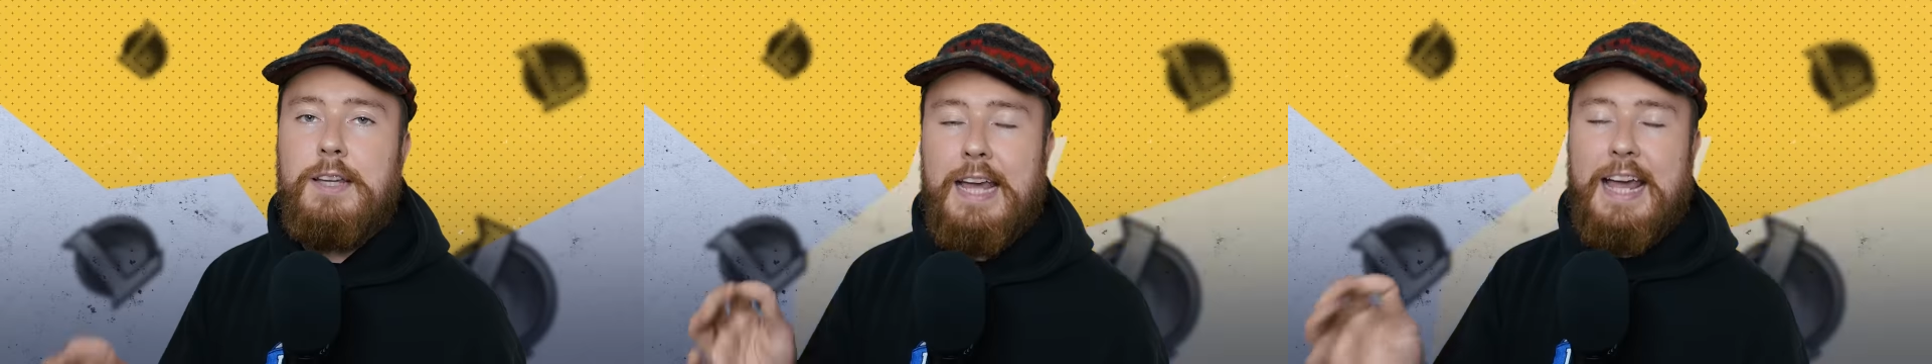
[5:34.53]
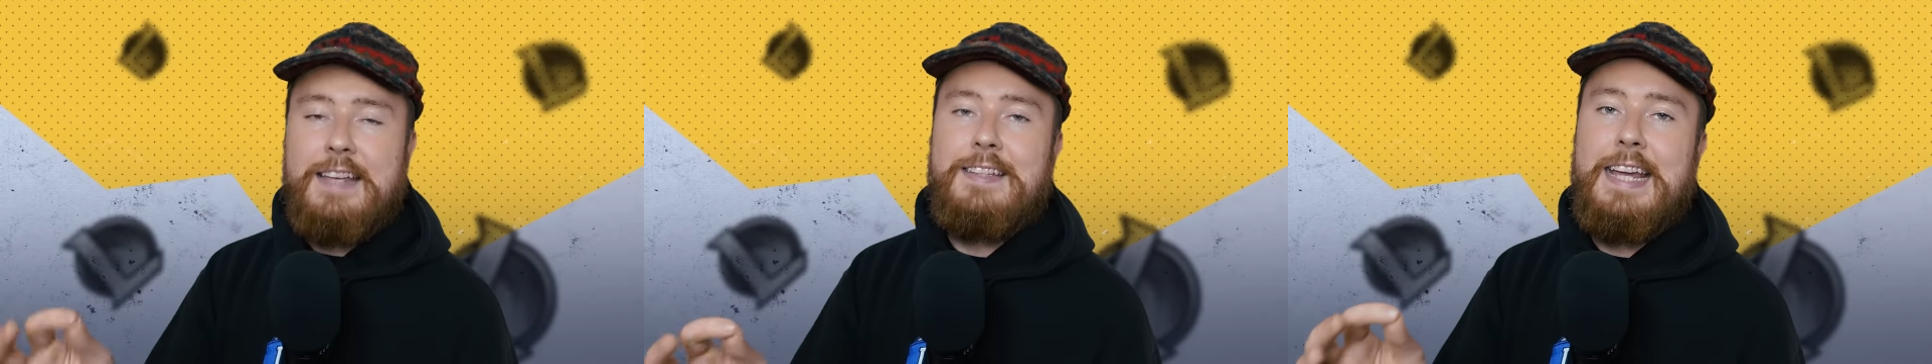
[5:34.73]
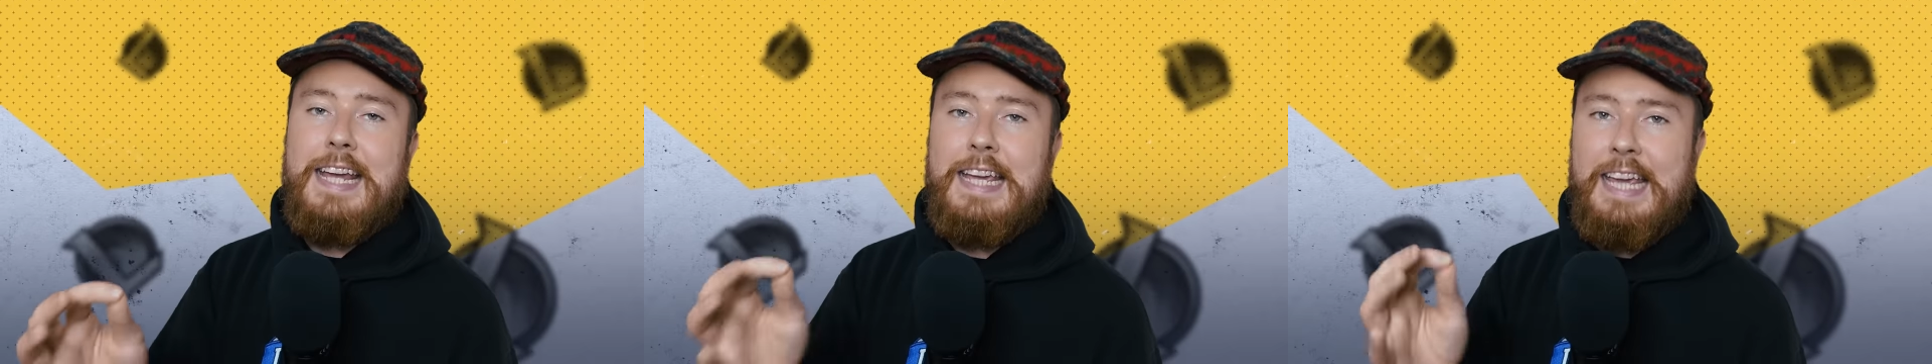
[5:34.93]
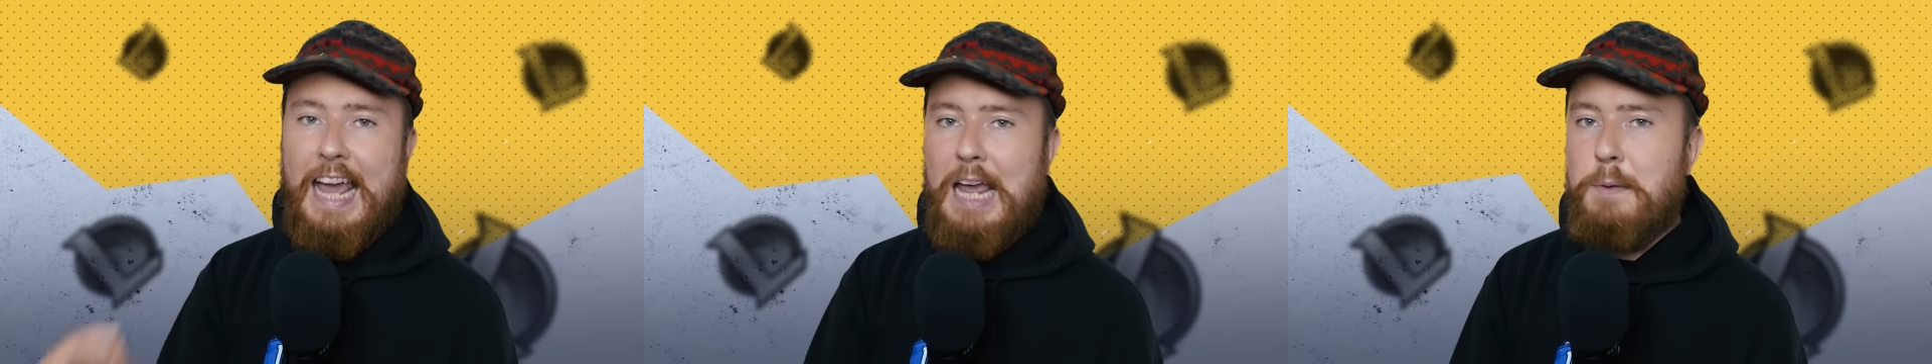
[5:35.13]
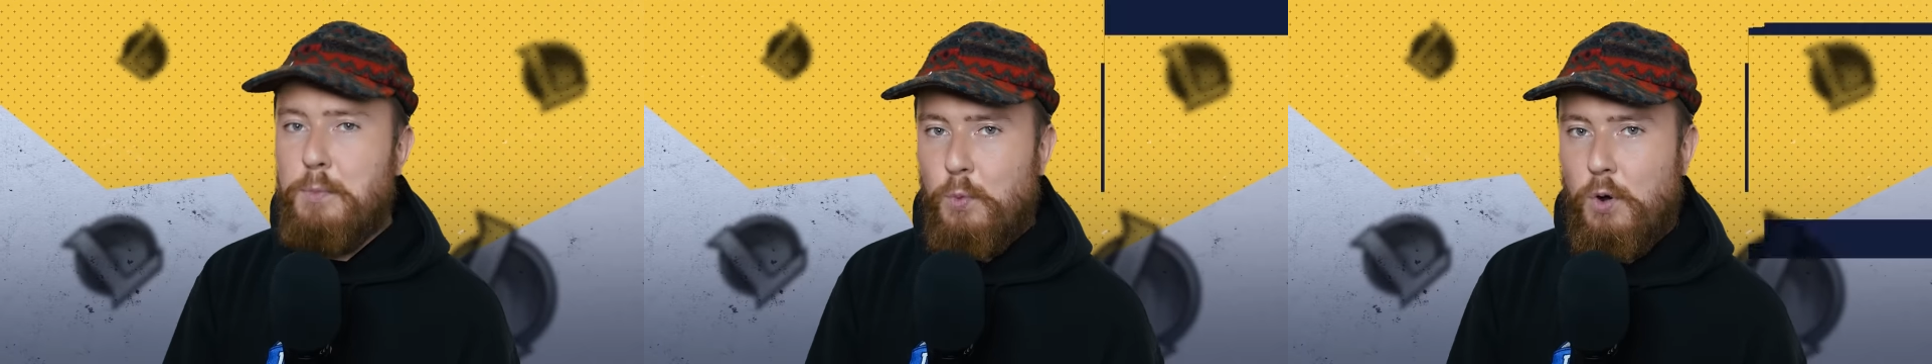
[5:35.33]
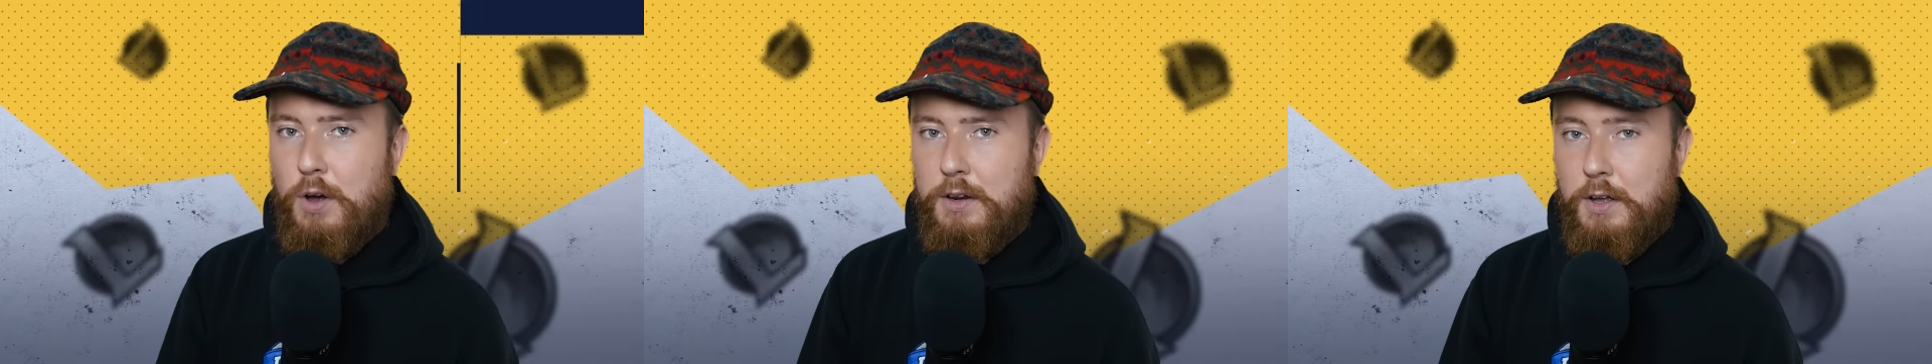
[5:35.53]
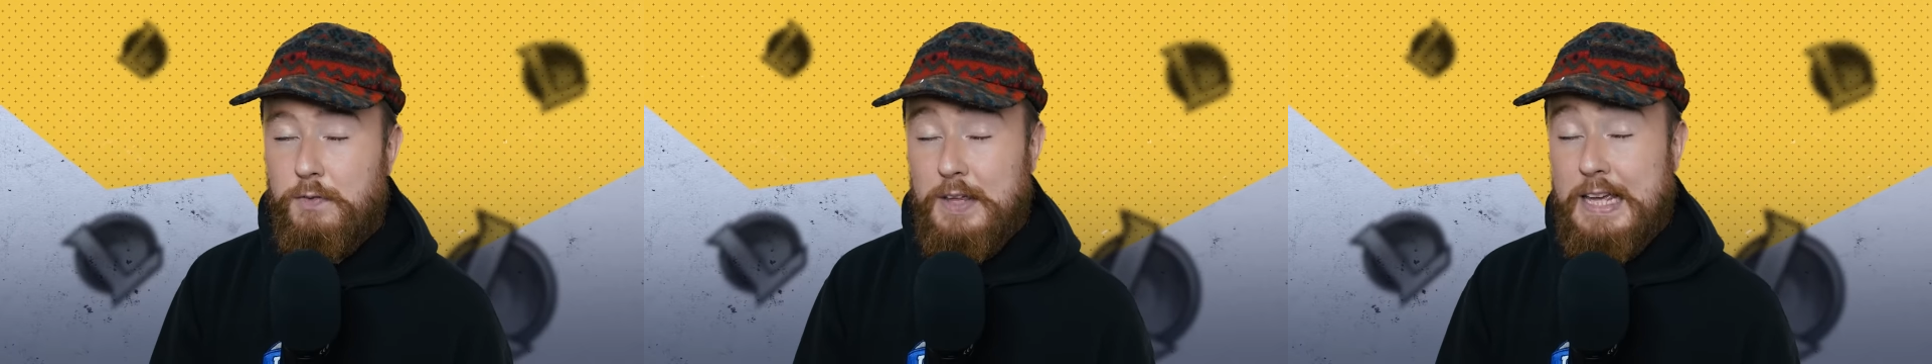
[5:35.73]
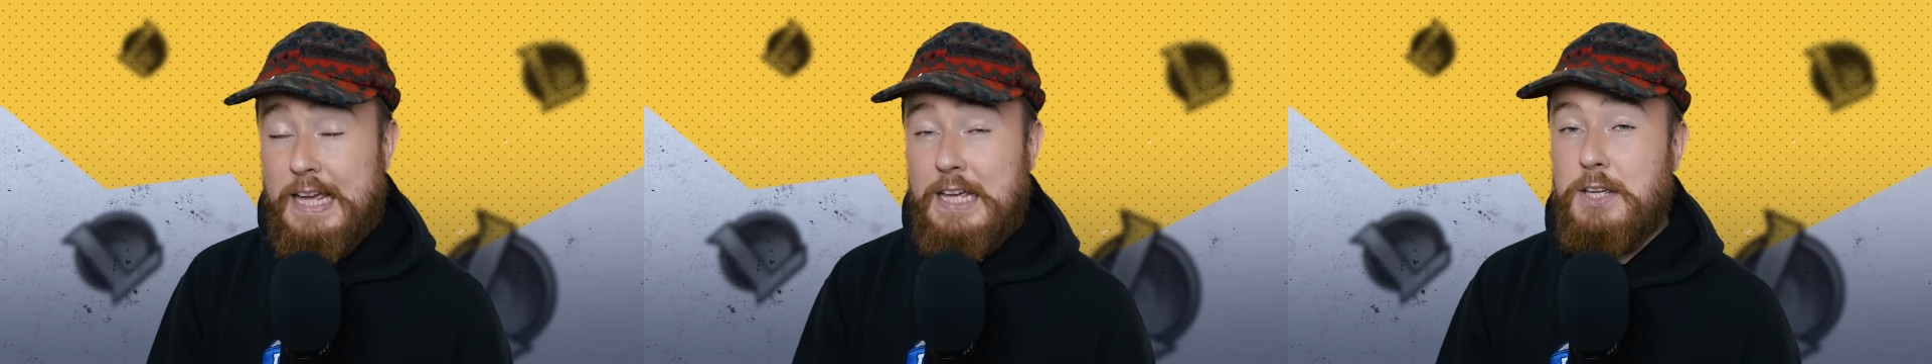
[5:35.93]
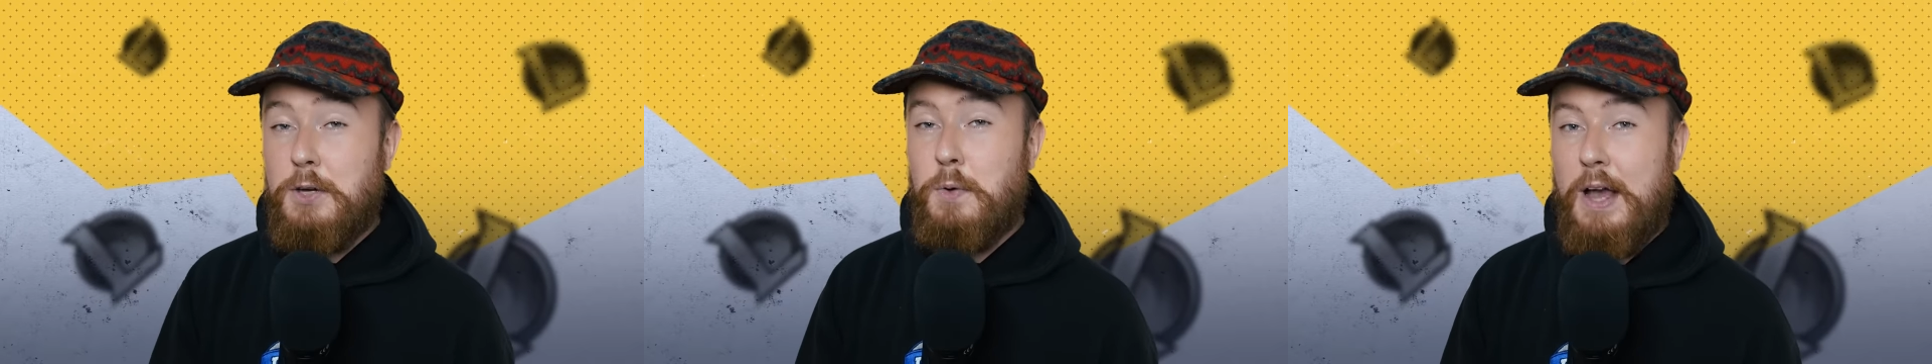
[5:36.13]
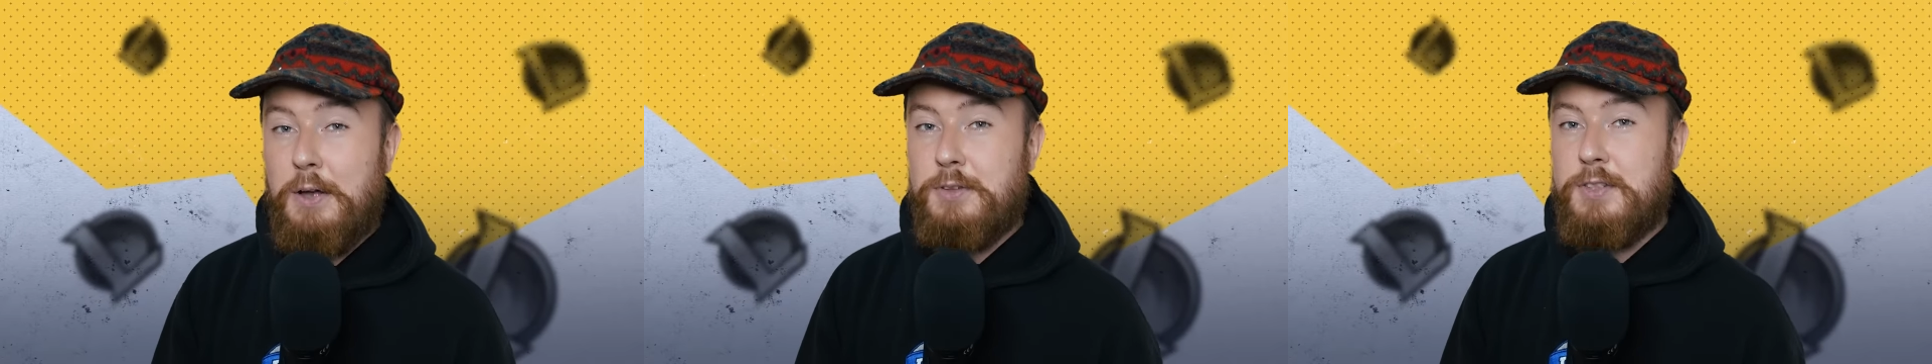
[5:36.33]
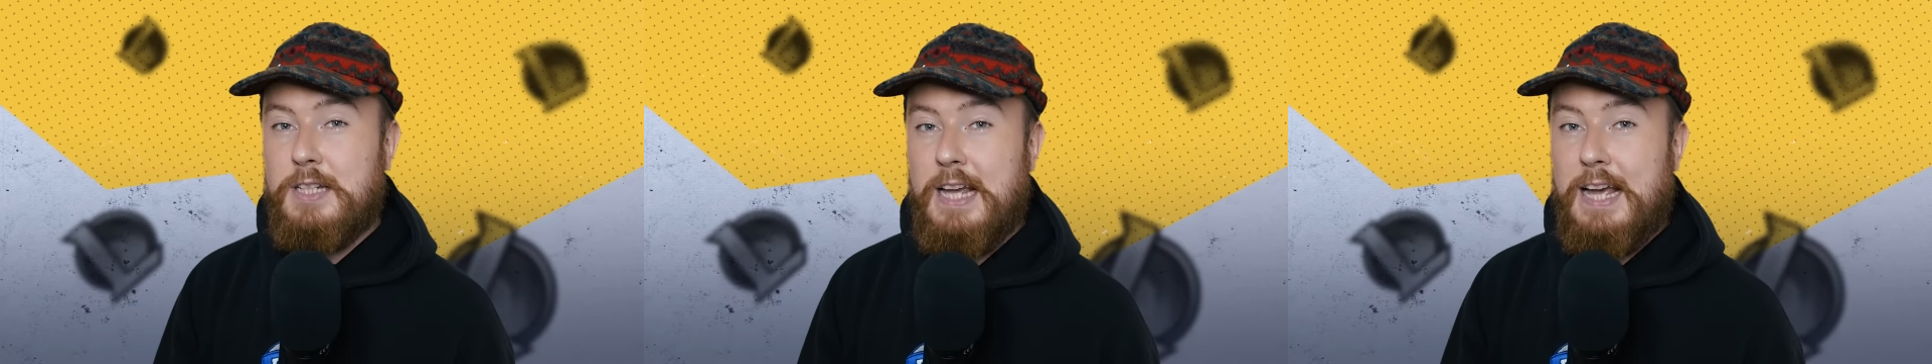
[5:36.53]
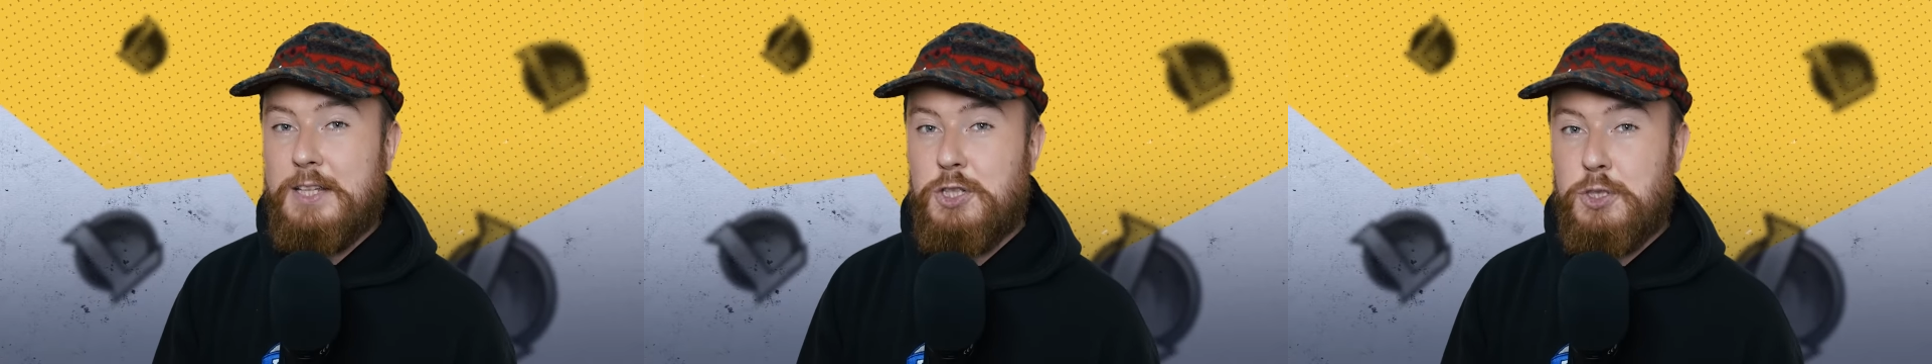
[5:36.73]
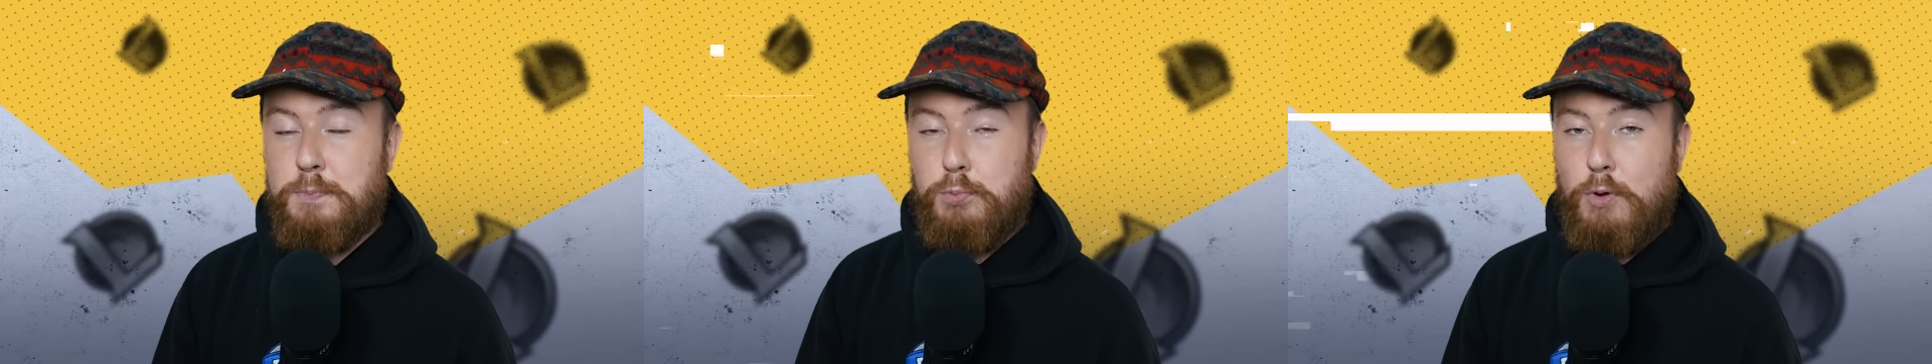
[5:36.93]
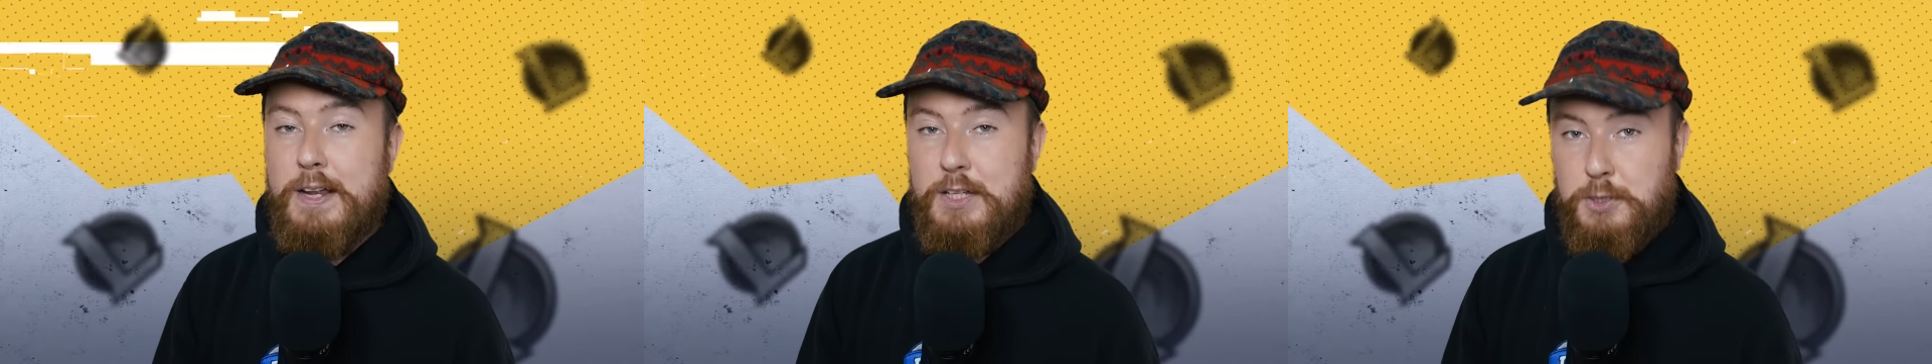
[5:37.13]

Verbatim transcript: Yes, in game one of the E U L C S spring